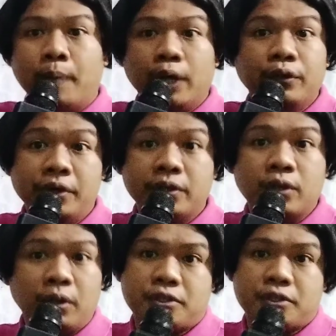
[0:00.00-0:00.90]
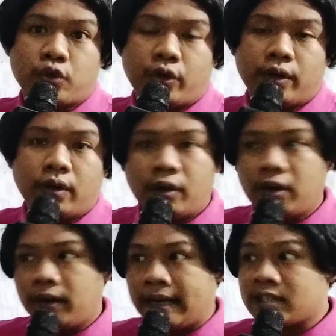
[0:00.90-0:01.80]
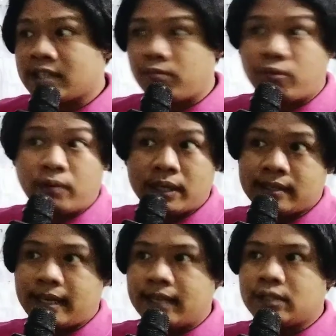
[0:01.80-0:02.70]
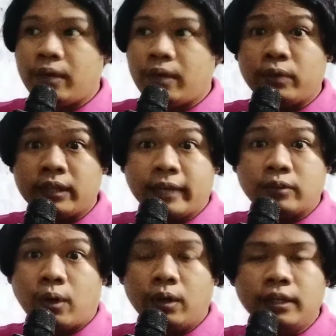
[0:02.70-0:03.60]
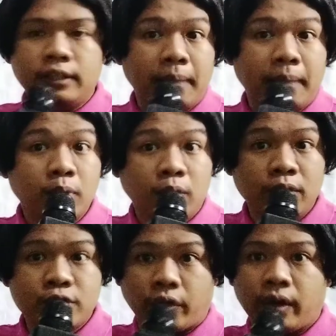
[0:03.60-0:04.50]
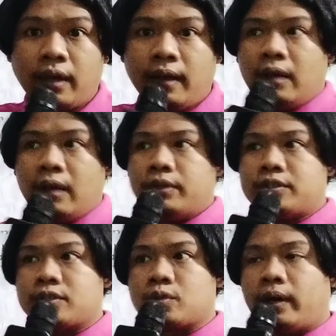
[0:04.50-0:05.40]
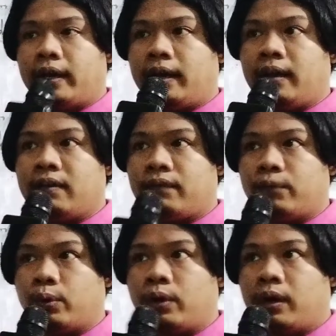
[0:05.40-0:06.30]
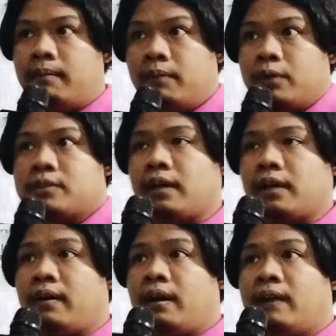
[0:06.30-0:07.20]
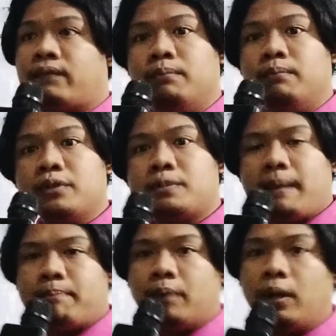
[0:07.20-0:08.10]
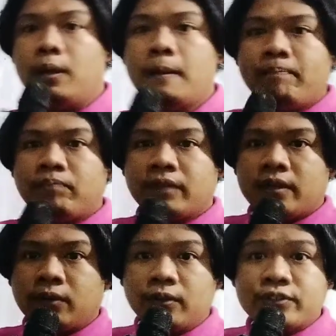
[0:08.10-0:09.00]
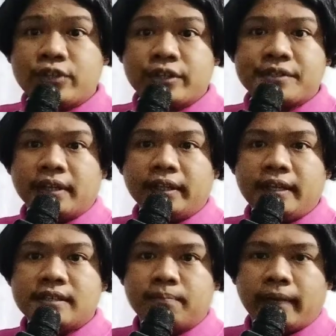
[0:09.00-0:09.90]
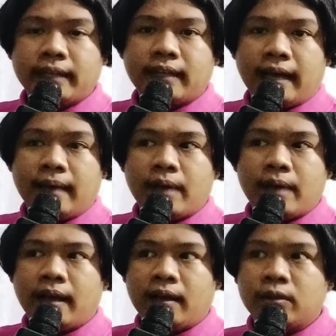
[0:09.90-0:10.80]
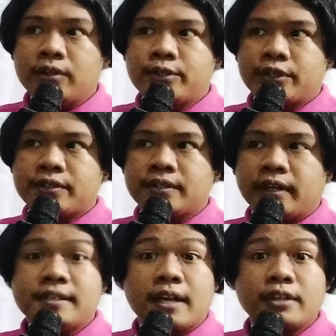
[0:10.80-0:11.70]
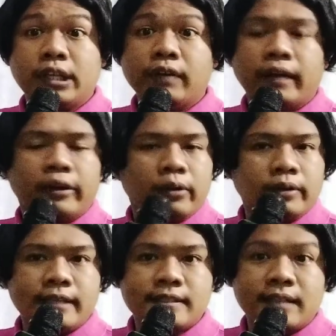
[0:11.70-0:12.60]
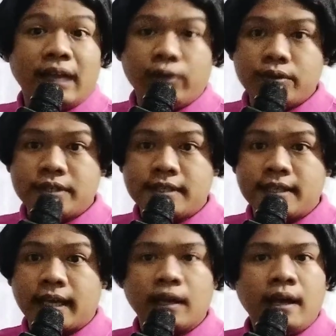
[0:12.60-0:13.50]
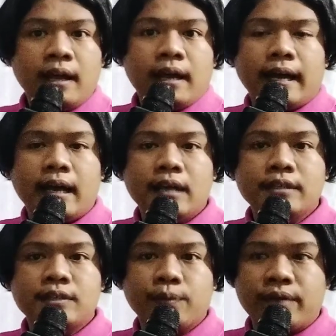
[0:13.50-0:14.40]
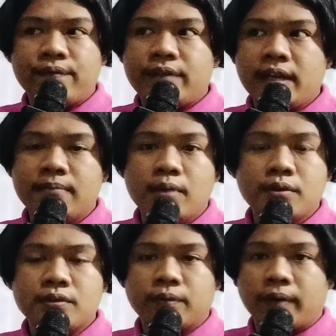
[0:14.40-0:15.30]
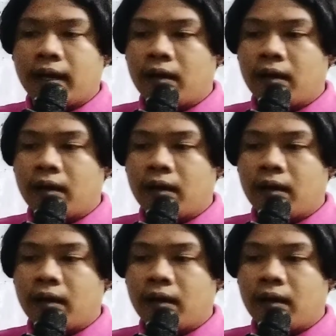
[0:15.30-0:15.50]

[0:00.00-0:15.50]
modern culture, or as we would like to call it, pop culture, which is why for most people, culture studies actually recognize Slavoj Zizek as one of the most